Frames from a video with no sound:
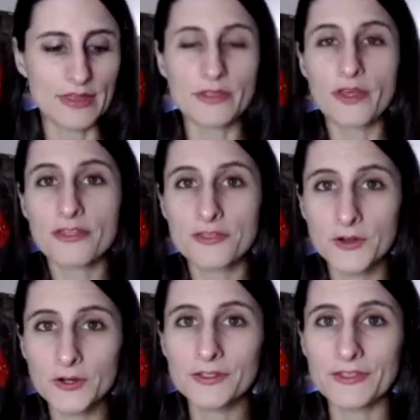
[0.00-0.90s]
And then the
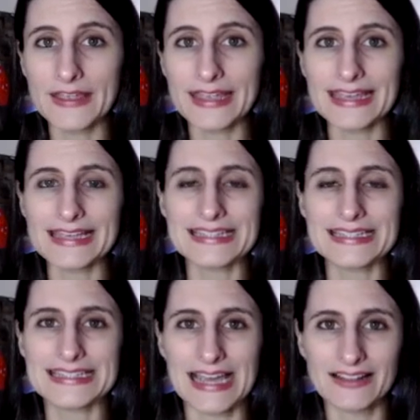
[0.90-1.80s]
third thing
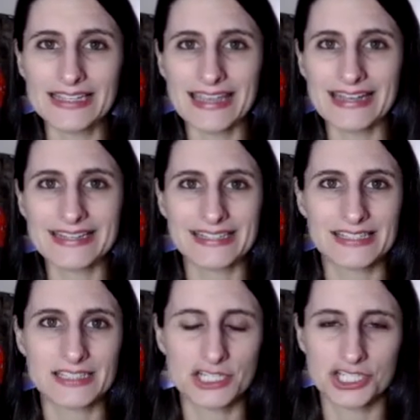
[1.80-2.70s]
is
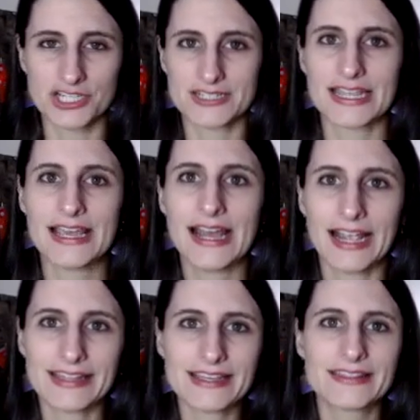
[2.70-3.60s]
delegating decisions.
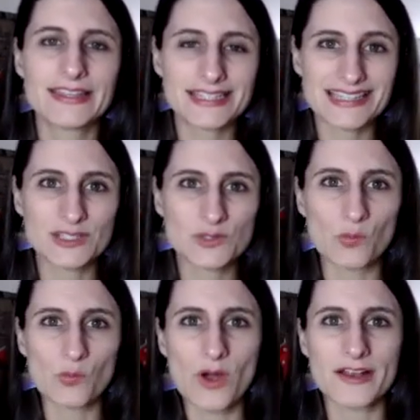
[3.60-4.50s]
I think this
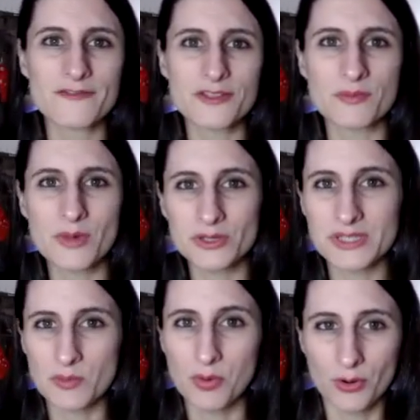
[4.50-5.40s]
is one of the
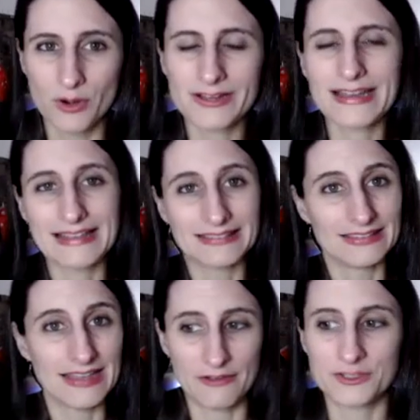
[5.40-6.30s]
most important
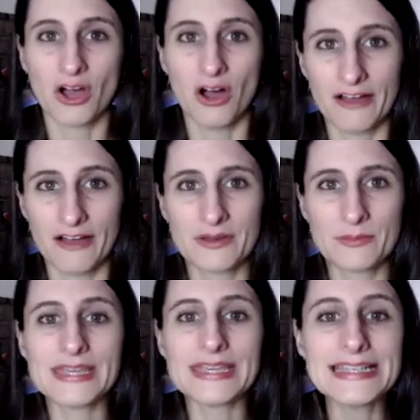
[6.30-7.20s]
and left
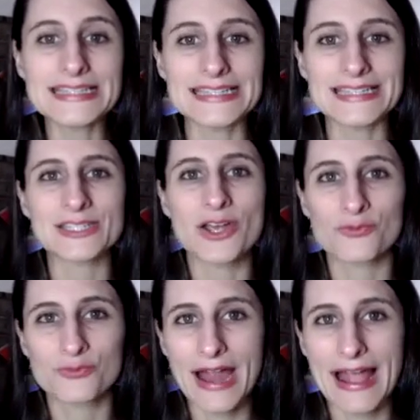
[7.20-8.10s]
off
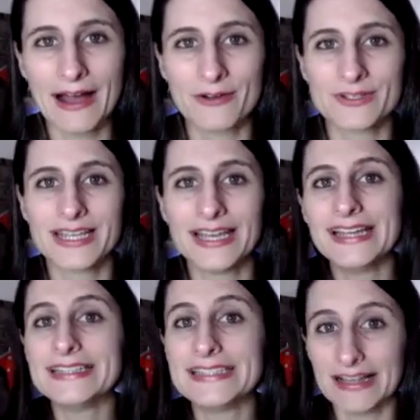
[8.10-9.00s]
pieces around
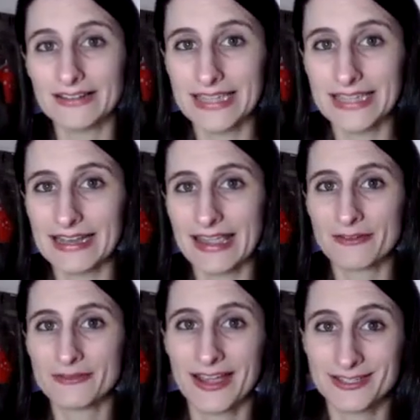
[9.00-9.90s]

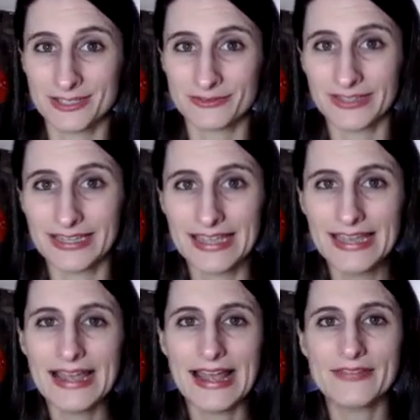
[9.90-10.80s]
delegating
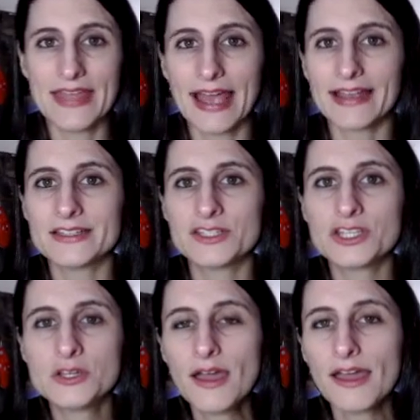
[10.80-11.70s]
effectively. And that
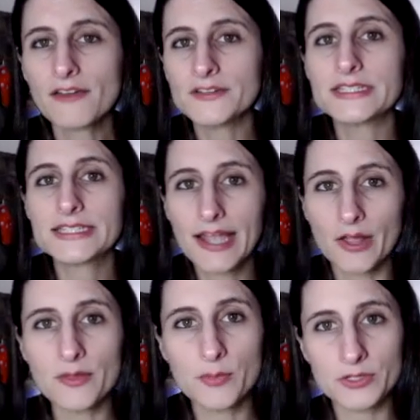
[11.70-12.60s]
is, you have to
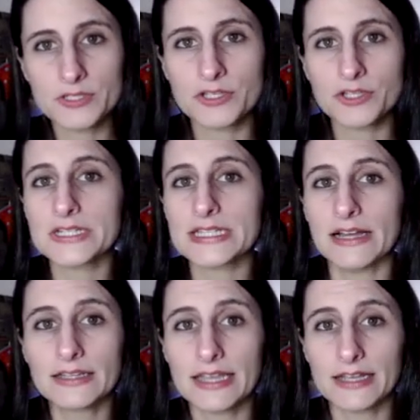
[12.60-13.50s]
tell the person you're
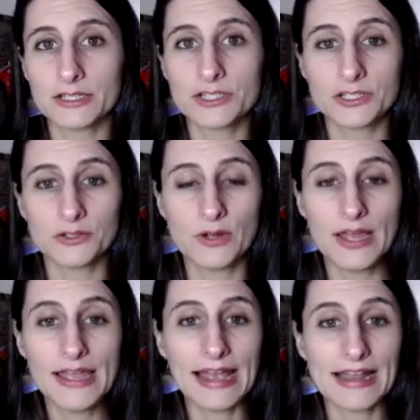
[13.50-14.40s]
delegating
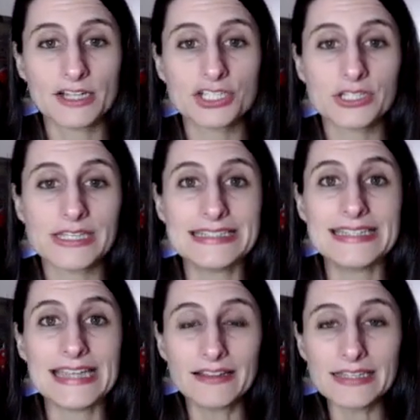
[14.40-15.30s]
to and
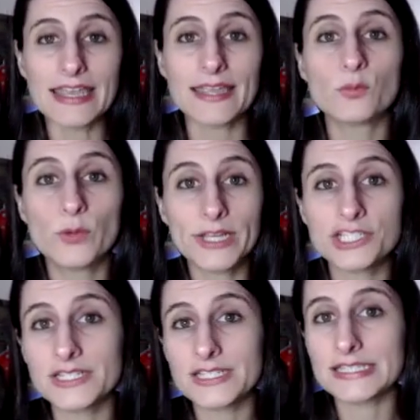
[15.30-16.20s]
actually delegate
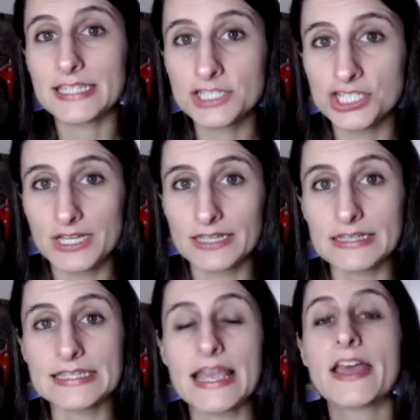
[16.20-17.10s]
which
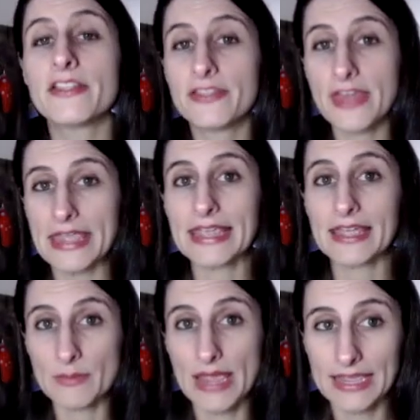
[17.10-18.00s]
decisions they
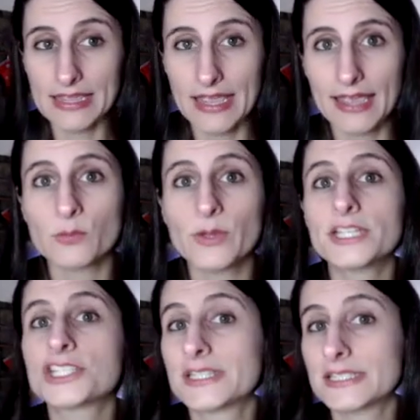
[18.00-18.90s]
can make and
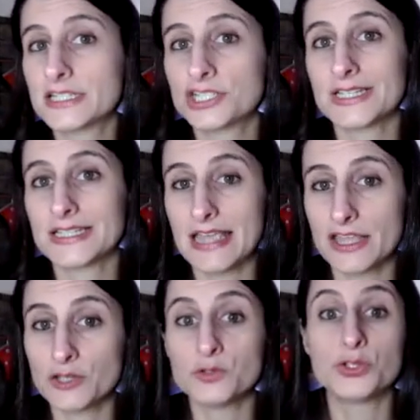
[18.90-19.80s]
which
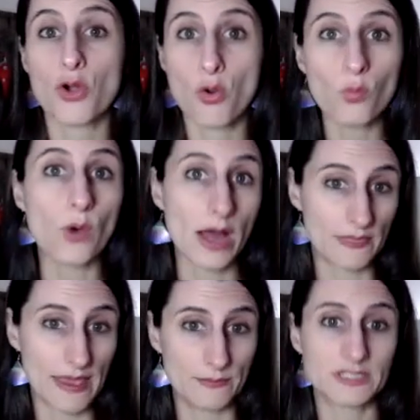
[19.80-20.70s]
decisions you don't
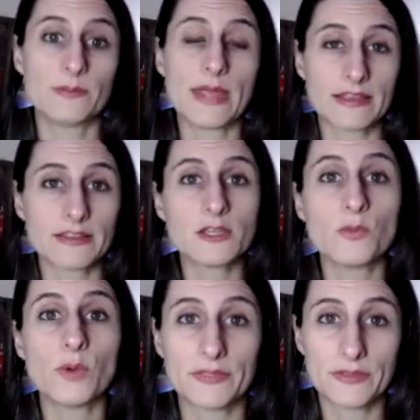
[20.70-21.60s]
want them to make,
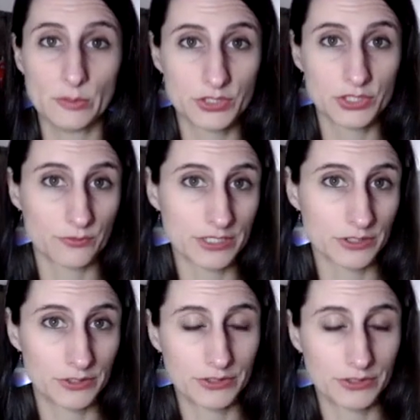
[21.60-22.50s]
that you want them to
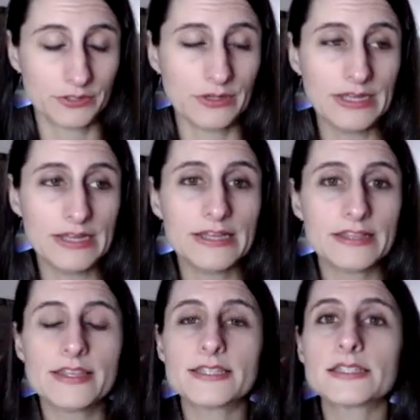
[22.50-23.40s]
return to.
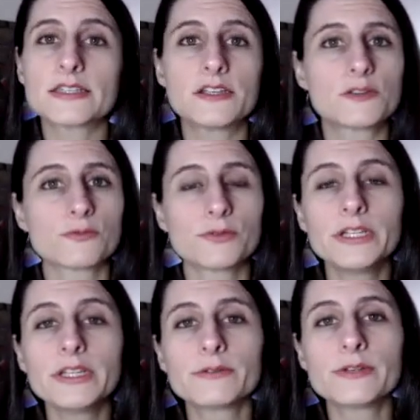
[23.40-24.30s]
This is going to
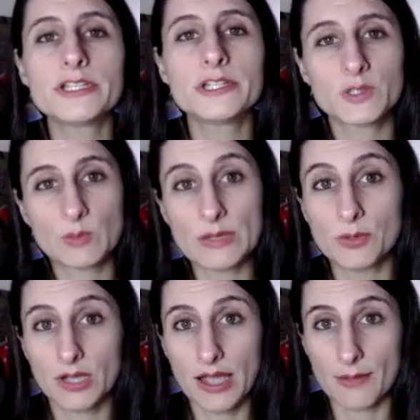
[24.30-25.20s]
really reduce
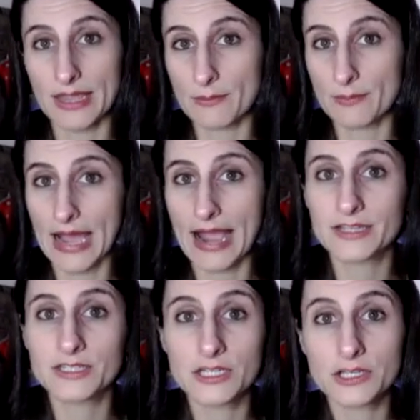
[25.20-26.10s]
people coming
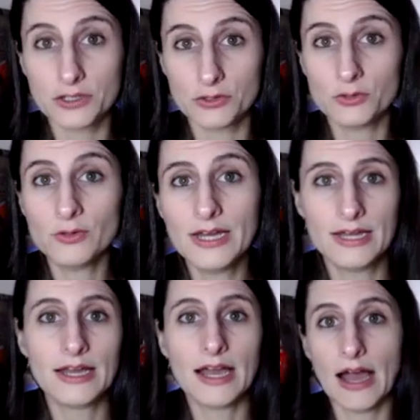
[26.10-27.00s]
back to you
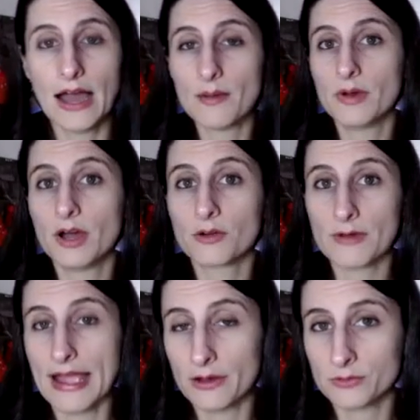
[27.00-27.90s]

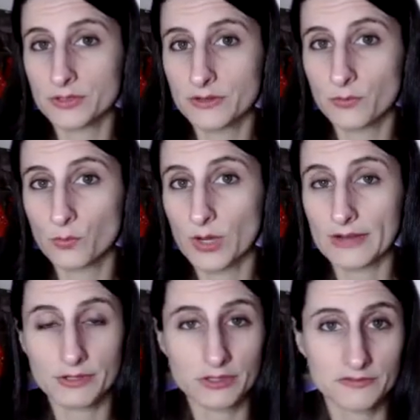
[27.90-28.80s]
around
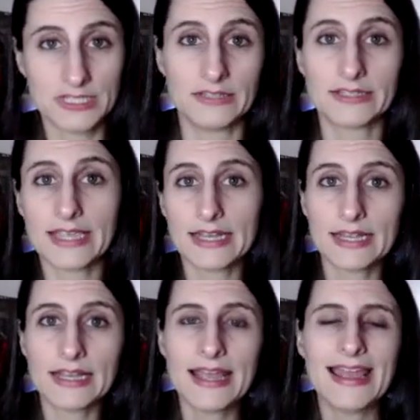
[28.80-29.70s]
whatever you've
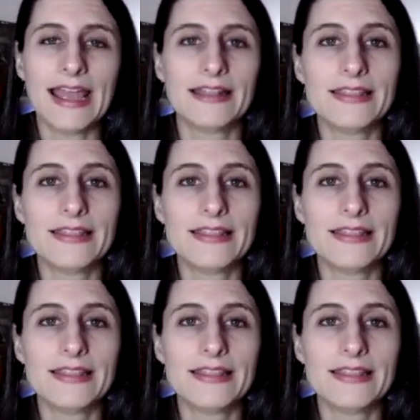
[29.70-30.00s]
delegated.